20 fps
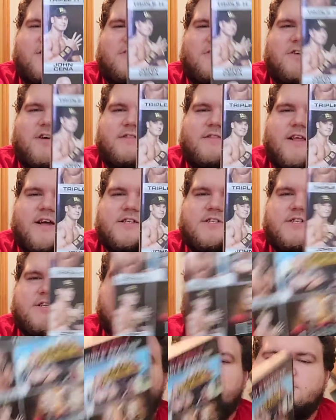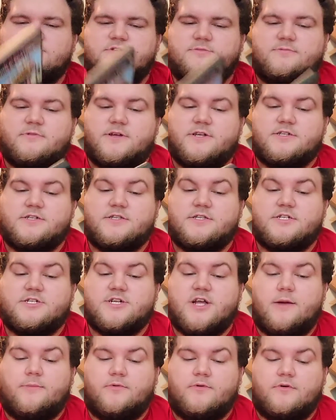Knucklehead Legendary and Triple H The
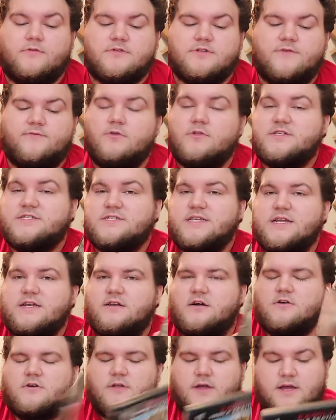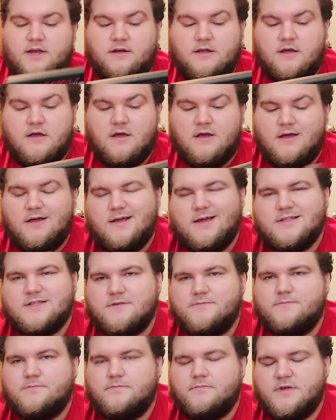Chaperone. So I've only seen Knucklehead.
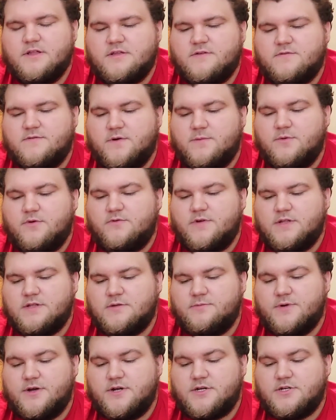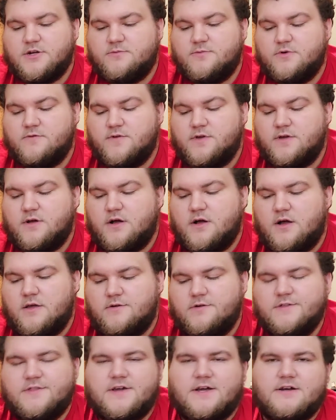It's a it's a fun movie. It's a big show movie. Uh,
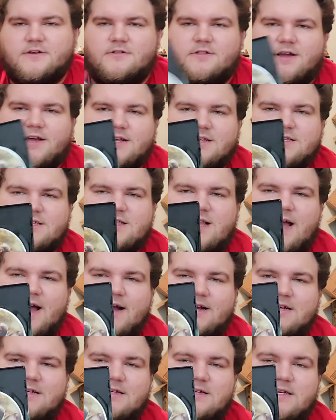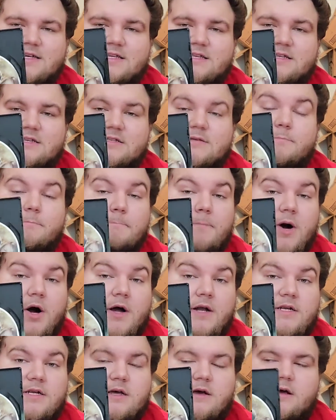the only thing I don't like is stacked discs,
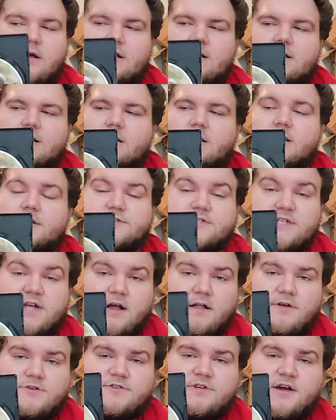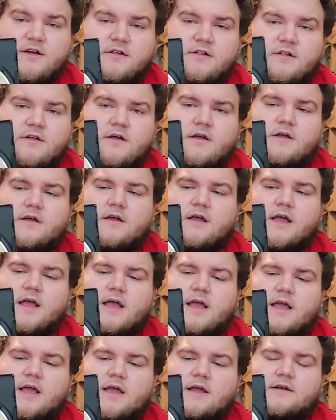but there's a Dollar Tree title,
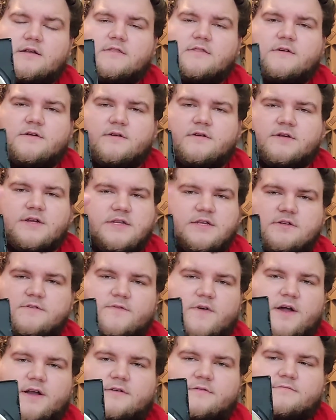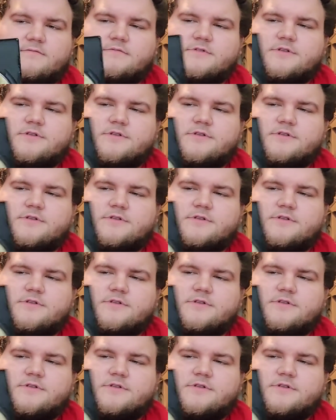and their discs are fine.